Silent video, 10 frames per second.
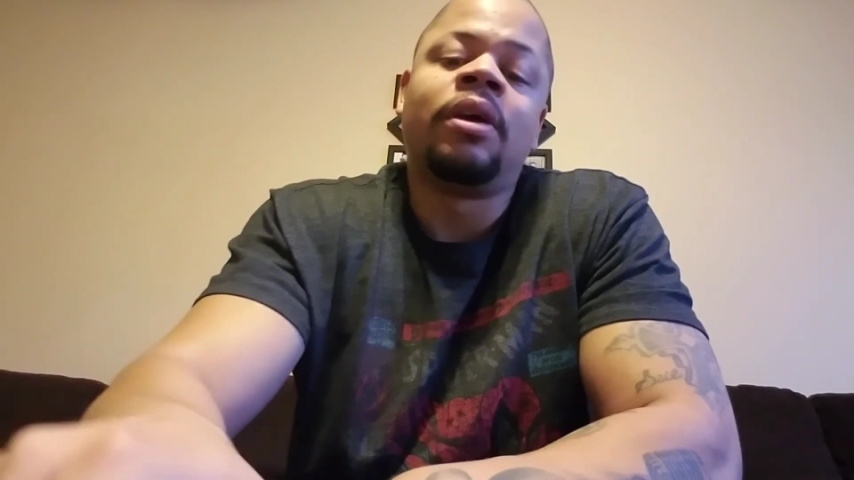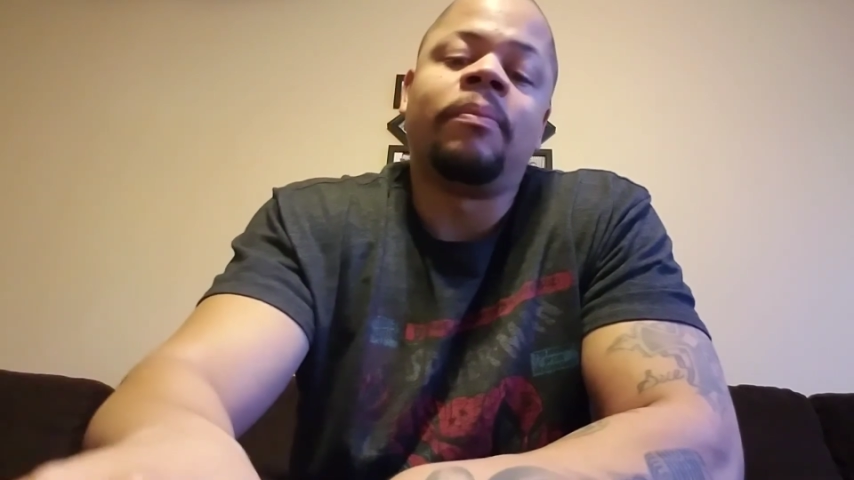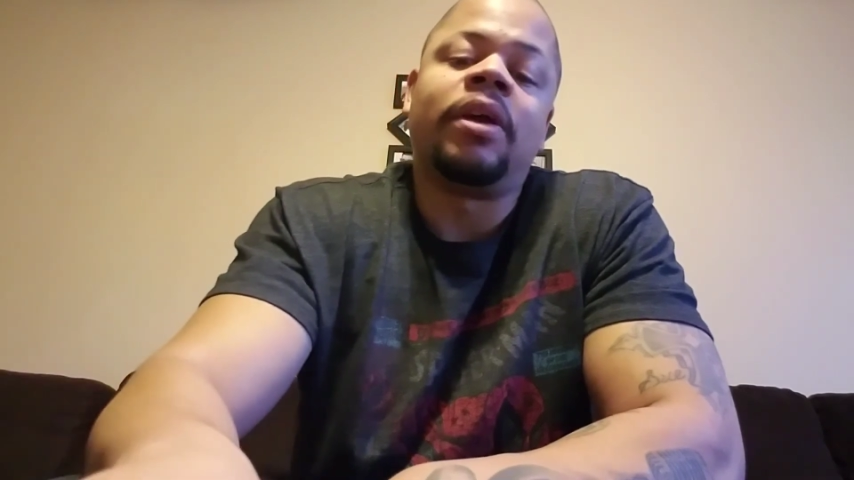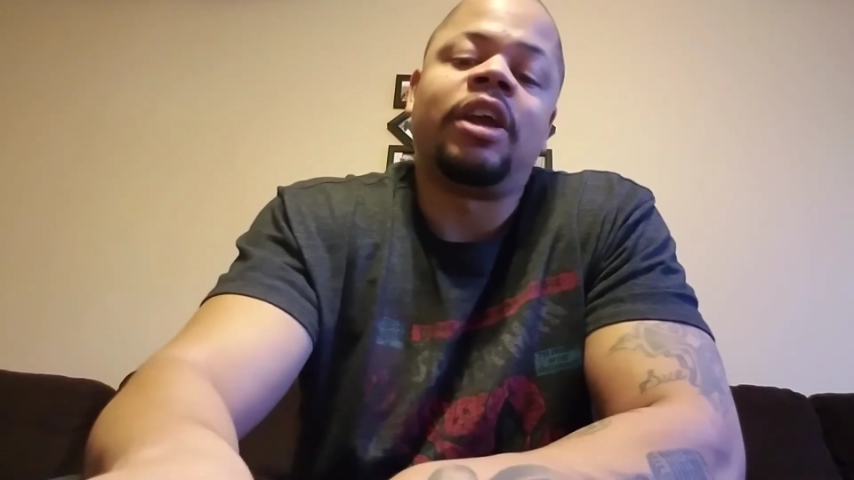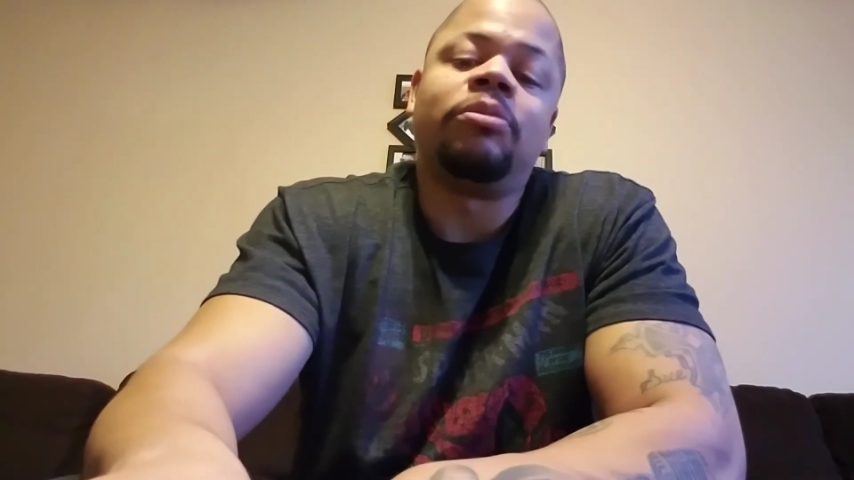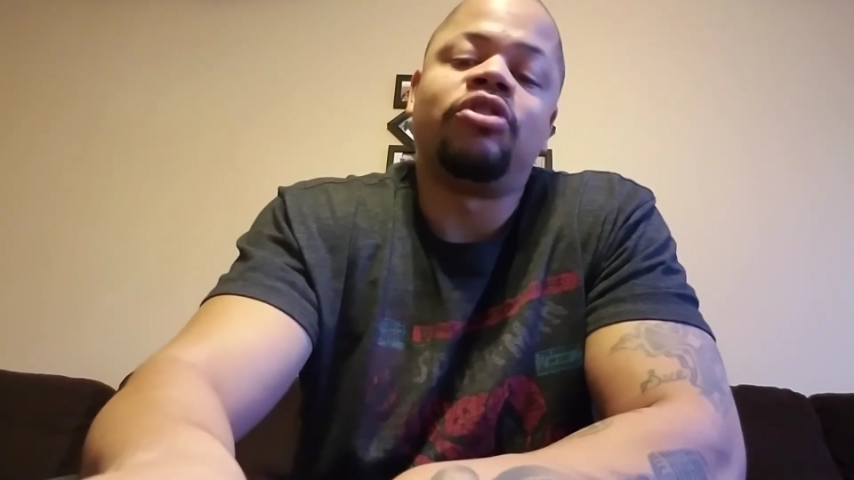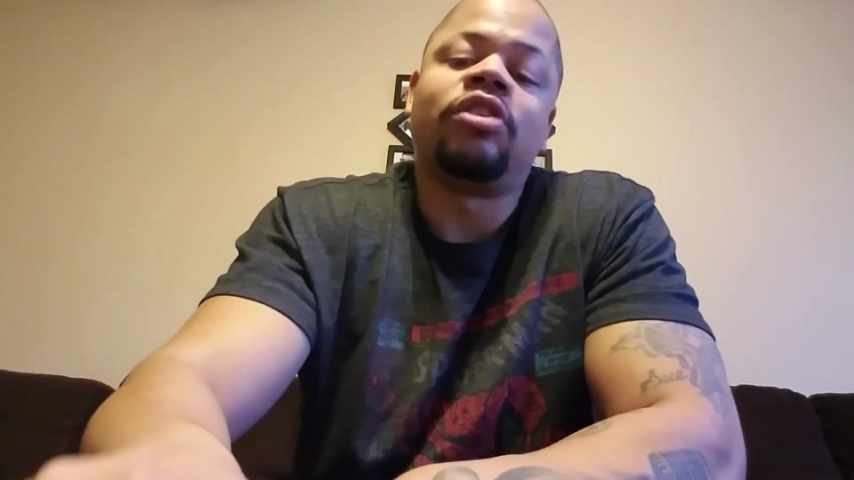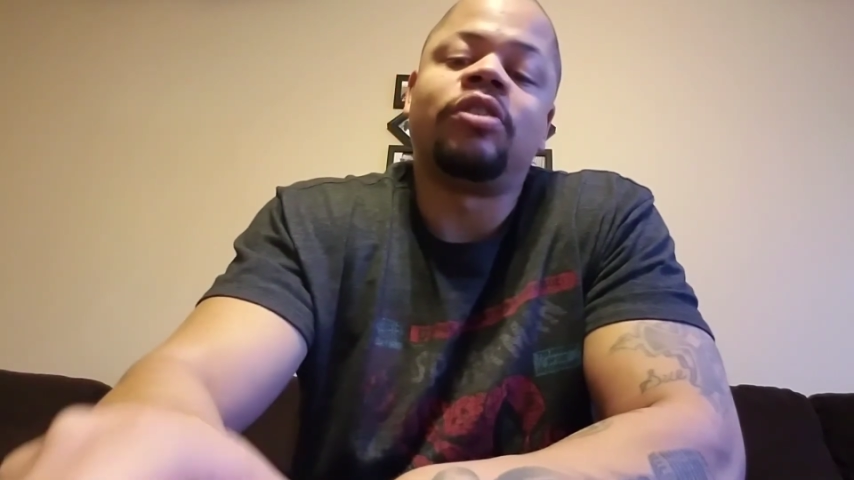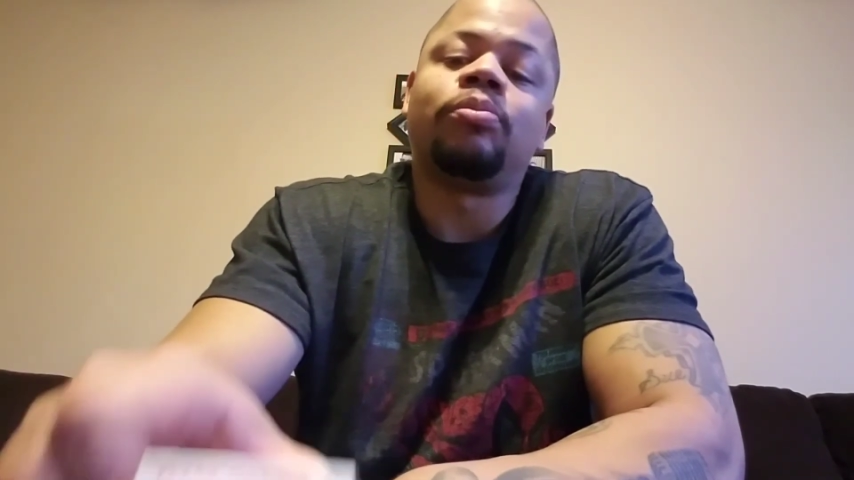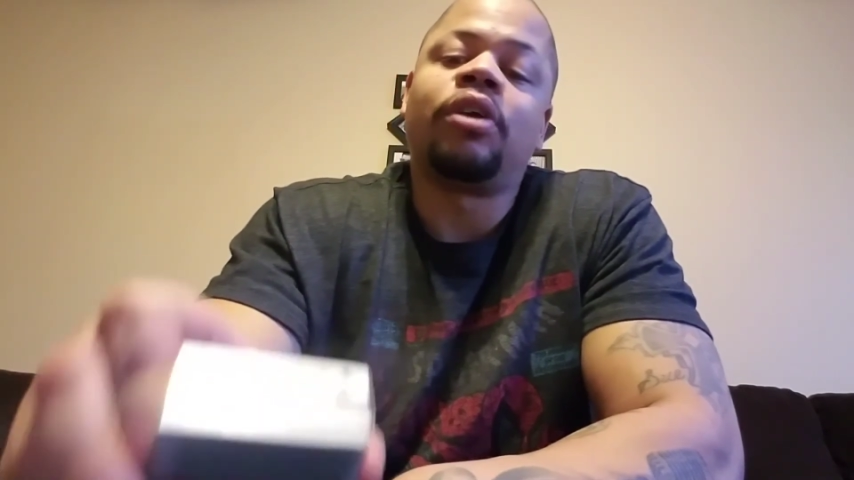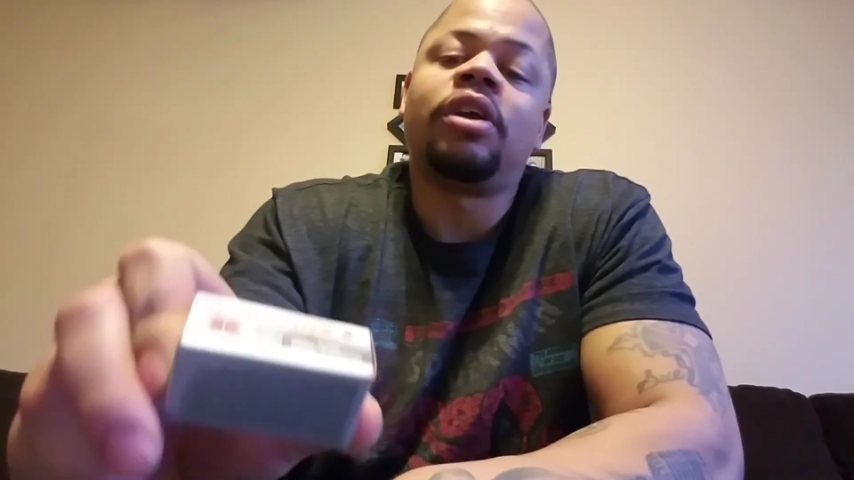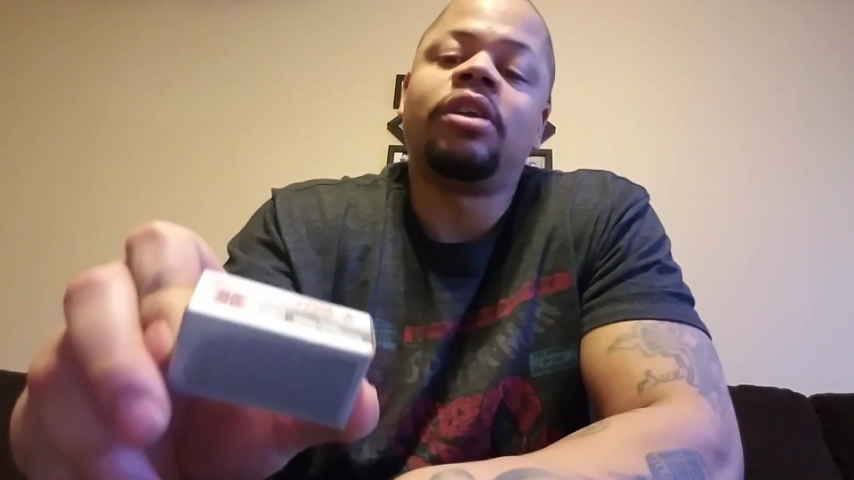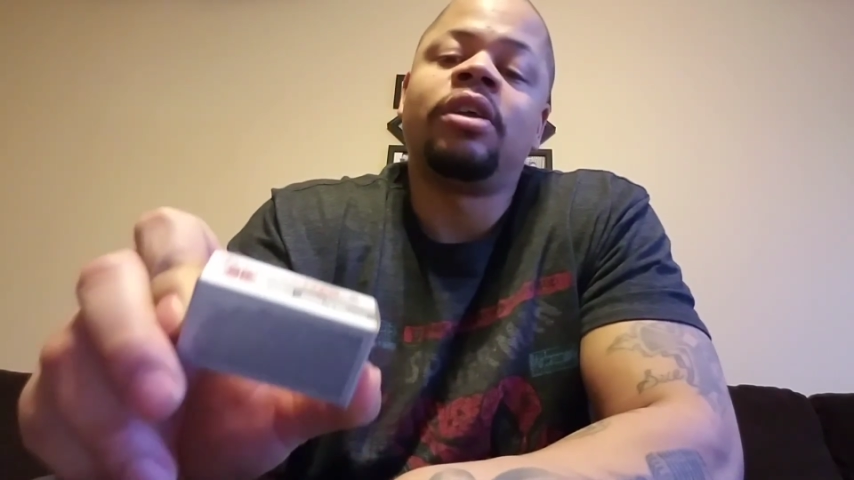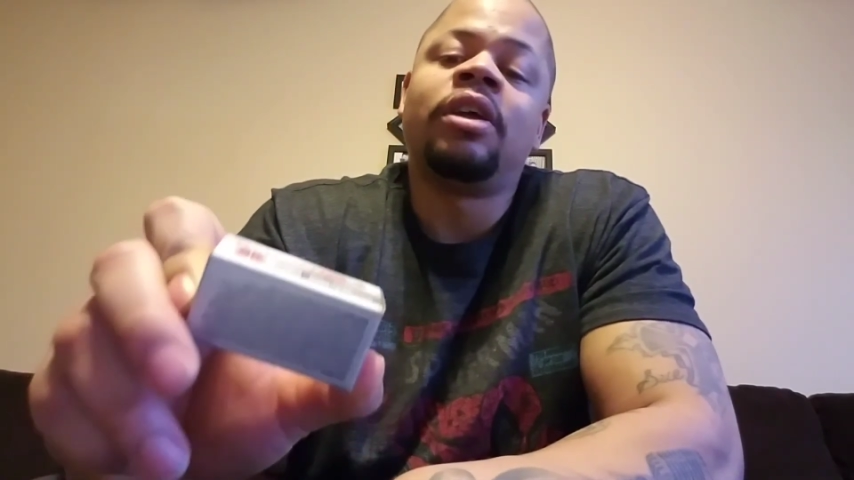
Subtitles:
My name is Jess Brandon,